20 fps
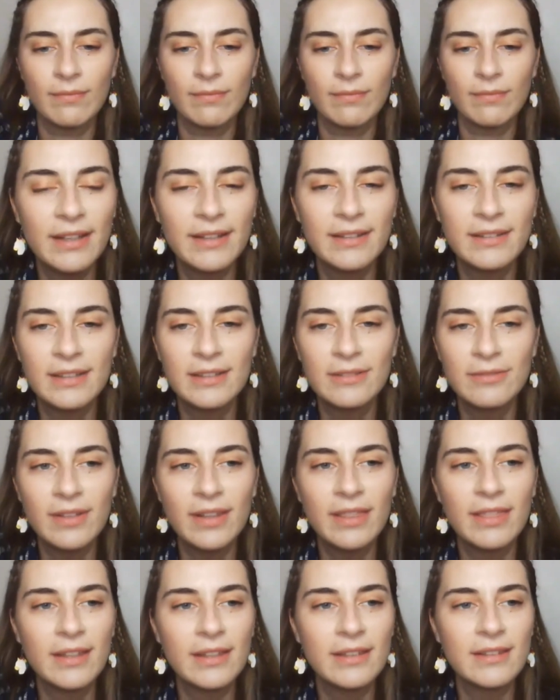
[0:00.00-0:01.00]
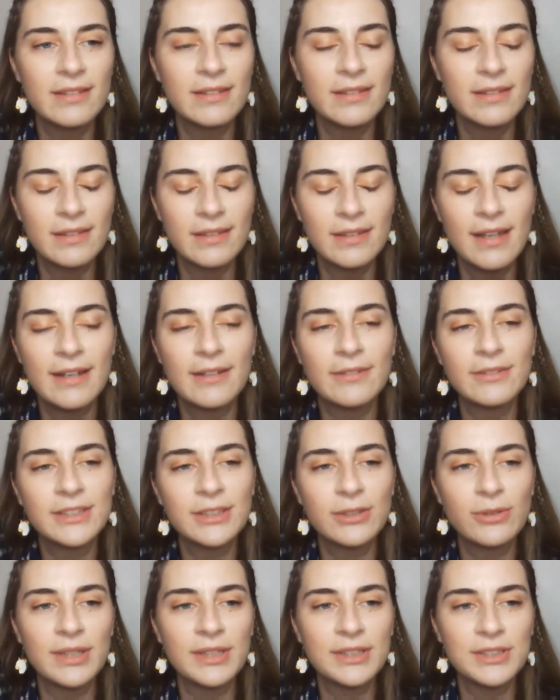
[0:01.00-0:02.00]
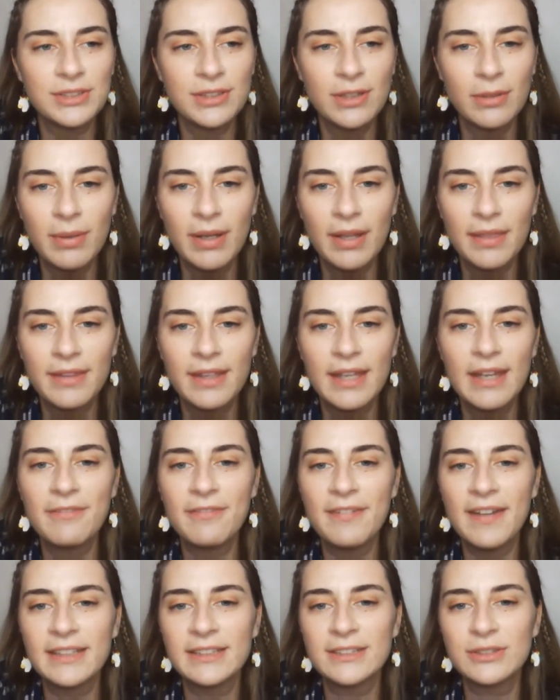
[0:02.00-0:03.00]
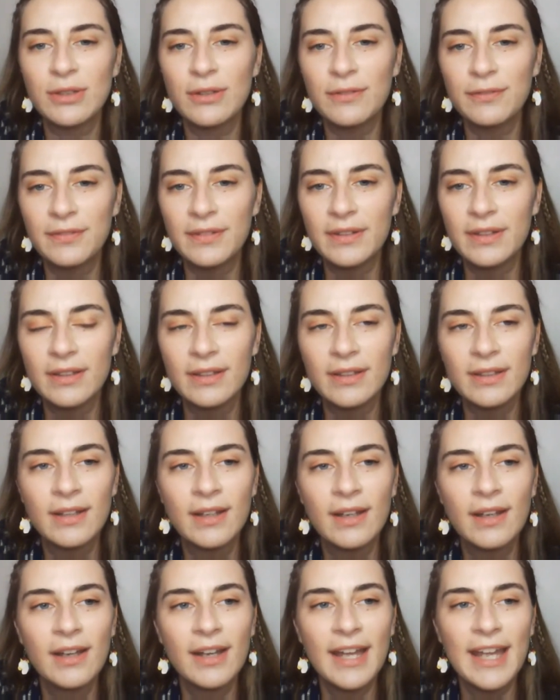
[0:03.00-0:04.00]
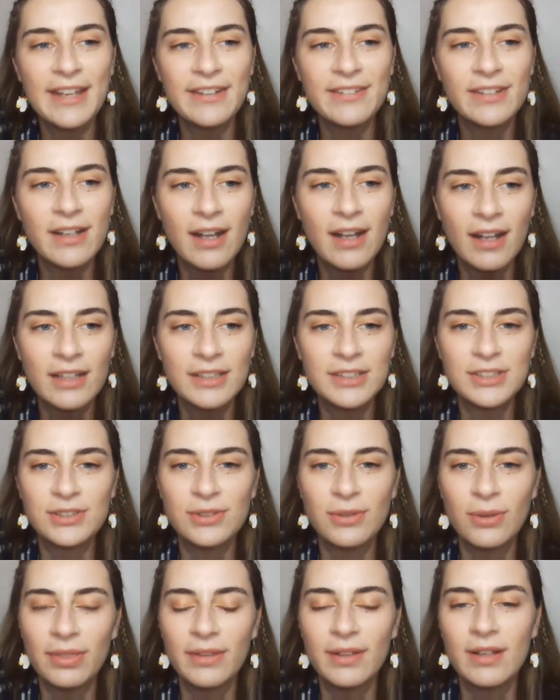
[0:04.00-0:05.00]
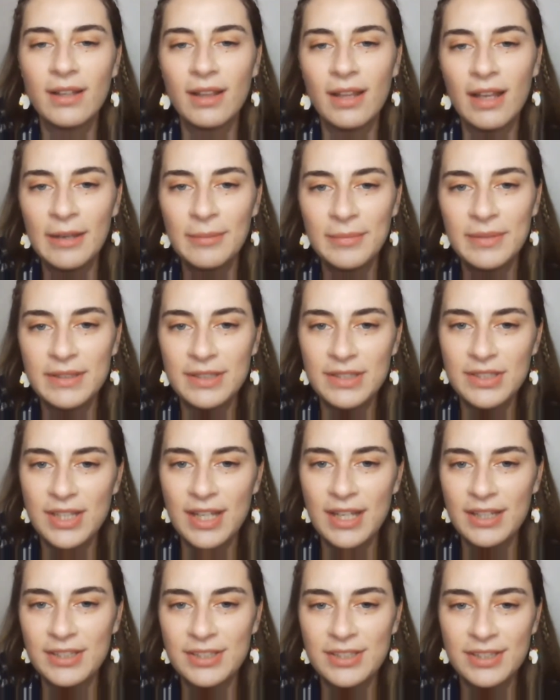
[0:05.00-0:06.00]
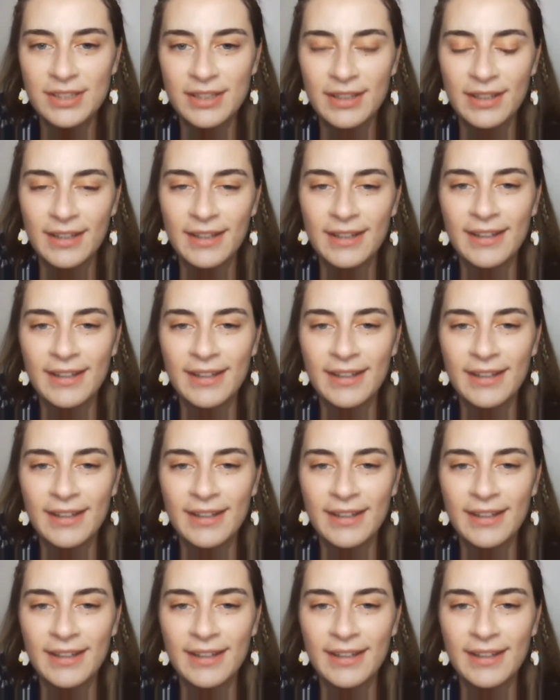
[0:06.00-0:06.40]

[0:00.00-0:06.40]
related with it, there was a question about the effects of agriculture on the climate change.